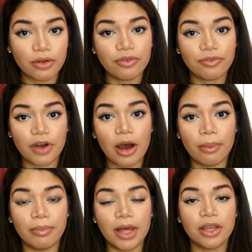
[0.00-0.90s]

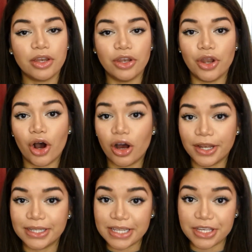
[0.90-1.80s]
from
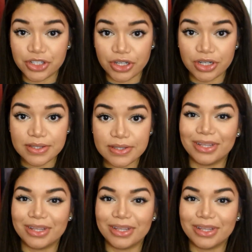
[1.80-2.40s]
non-teachers.